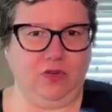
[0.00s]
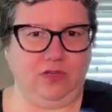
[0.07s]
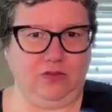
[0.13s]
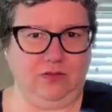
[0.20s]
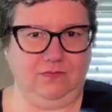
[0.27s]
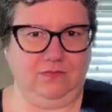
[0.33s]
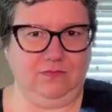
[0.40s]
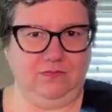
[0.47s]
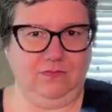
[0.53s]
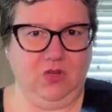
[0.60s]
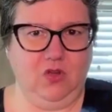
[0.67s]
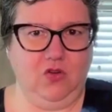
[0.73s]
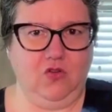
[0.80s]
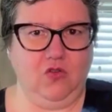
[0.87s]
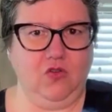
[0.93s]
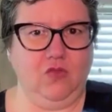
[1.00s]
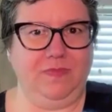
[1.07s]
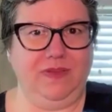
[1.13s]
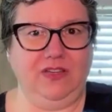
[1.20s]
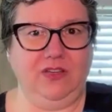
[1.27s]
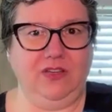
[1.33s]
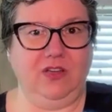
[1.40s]
is broken
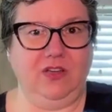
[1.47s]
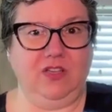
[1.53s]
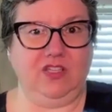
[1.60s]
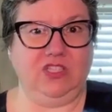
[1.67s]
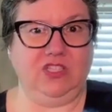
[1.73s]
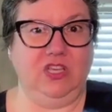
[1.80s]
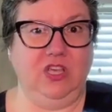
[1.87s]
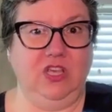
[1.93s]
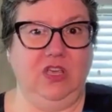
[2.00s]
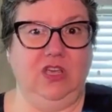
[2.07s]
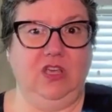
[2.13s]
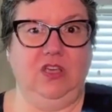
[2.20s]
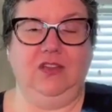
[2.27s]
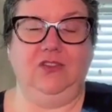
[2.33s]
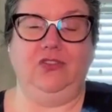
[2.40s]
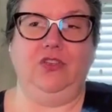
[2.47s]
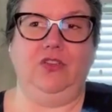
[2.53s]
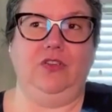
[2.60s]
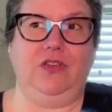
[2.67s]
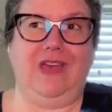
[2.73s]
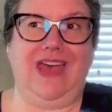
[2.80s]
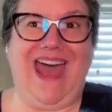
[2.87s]
or because
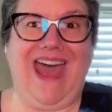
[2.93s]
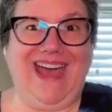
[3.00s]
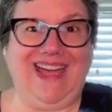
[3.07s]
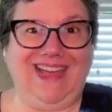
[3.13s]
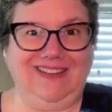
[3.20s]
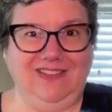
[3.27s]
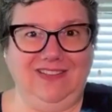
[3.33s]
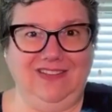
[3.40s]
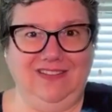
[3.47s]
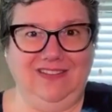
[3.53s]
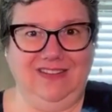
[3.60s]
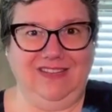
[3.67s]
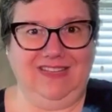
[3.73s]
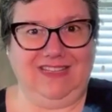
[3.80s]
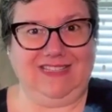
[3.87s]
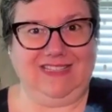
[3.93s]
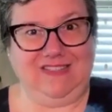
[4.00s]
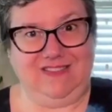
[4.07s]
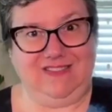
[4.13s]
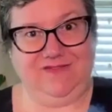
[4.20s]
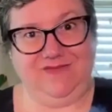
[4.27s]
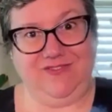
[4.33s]
the act
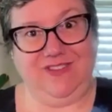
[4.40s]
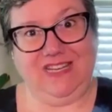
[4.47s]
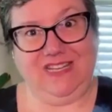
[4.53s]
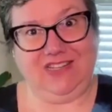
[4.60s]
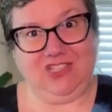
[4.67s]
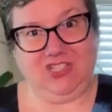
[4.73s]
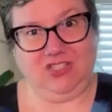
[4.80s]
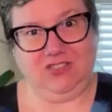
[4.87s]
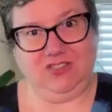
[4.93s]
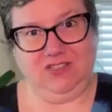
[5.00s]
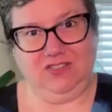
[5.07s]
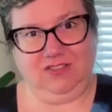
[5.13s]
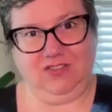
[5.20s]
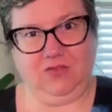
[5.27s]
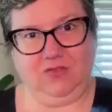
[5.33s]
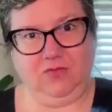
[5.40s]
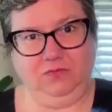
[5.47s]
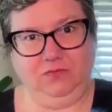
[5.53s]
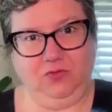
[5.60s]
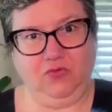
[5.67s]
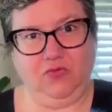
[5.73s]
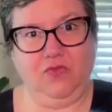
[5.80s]
is finished. You
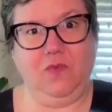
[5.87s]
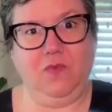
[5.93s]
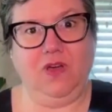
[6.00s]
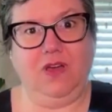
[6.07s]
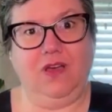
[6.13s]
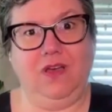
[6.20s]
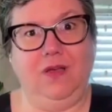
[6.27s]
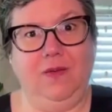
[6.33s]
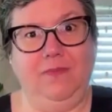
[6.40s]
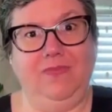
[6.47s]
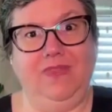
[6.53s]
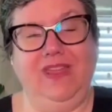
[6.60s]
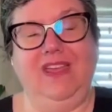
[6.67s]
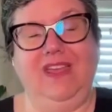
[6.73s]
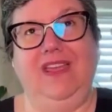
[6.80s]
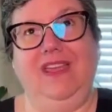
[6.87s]
know, trauma